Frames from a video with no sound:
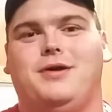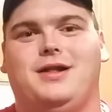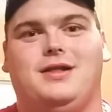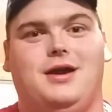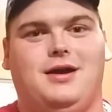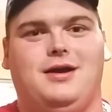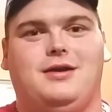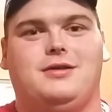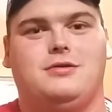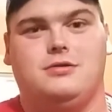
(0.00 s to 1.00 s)
But
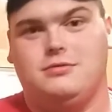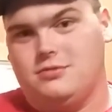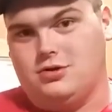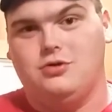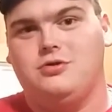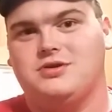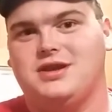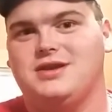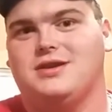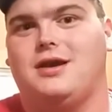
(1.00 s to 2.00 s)
uh, the good
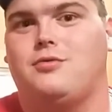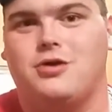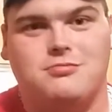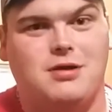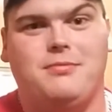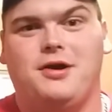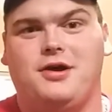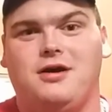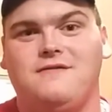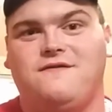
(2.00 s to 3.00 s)
news is I worked my
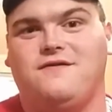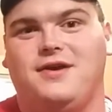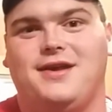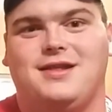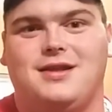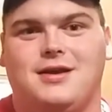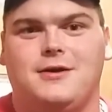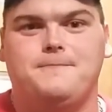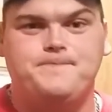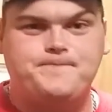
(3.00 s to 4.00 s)
butt off, and
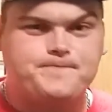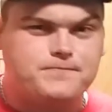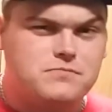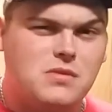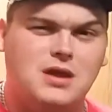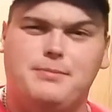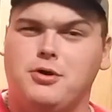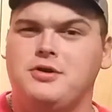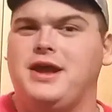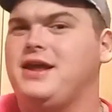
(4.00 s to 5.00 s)
uh, I
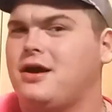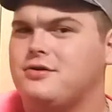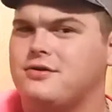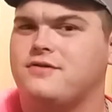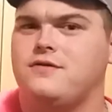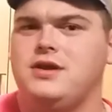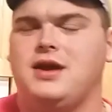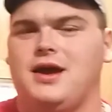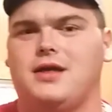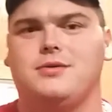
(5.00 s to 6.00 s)
burned eight hundred
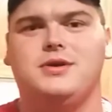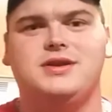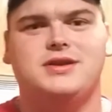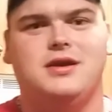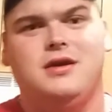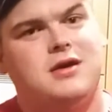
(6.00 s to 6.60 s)
three calories.